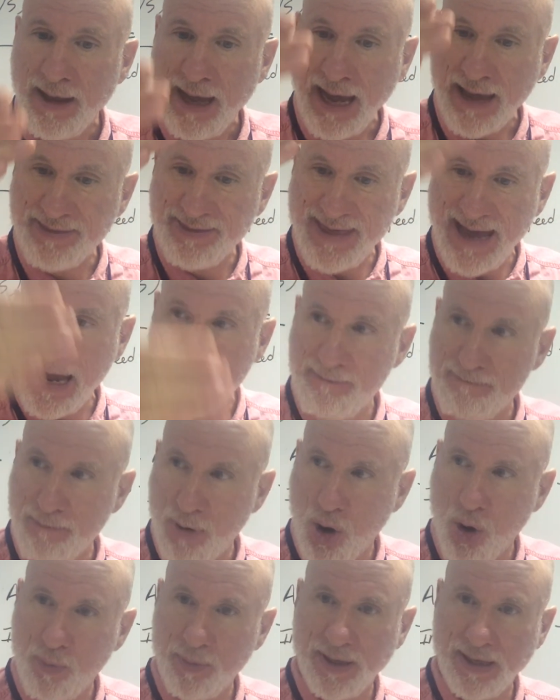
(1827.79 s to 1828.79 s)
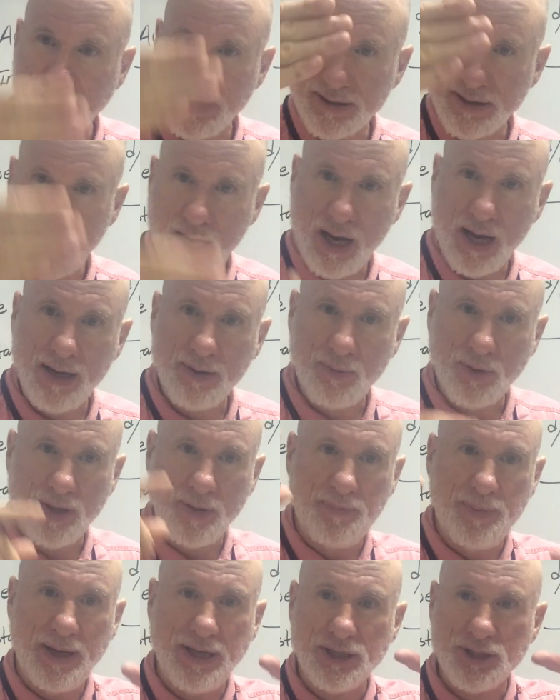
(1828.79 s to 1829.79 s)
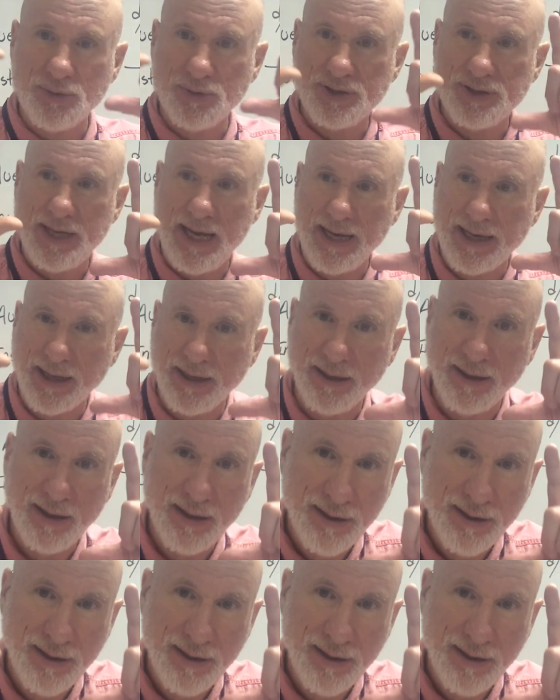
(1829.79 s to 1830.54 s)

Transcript: at that moment in time when the picture was taken.